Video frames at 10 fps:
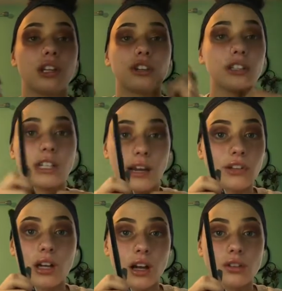literally
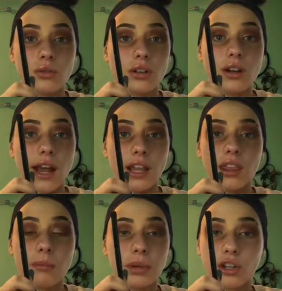never contour
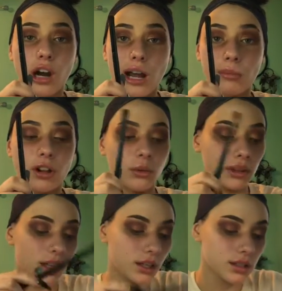anything but your eyeball
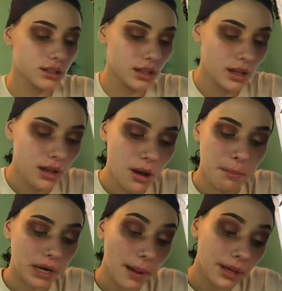with this.
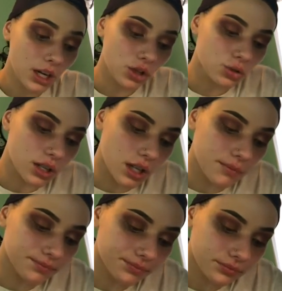But I'm going to use
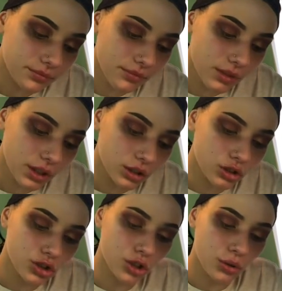it
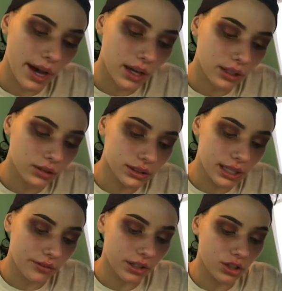to add a little
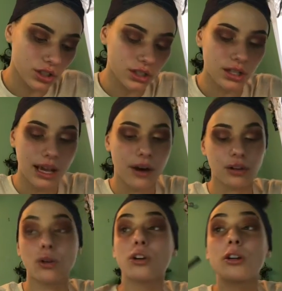definition to the outer
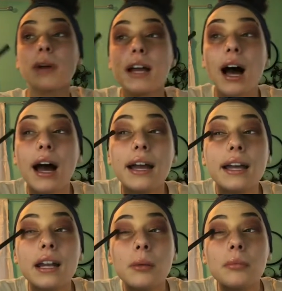corner of my eye,
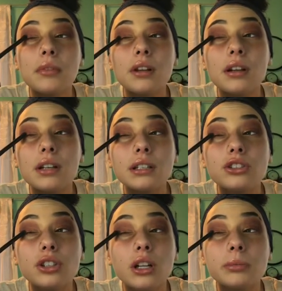and I'm literally
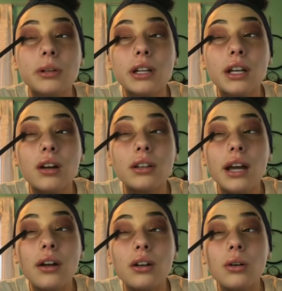just putting it on the
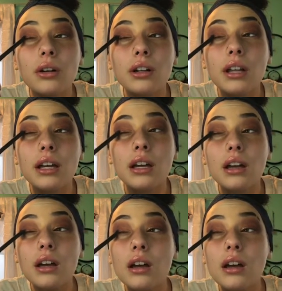outer corner. Like,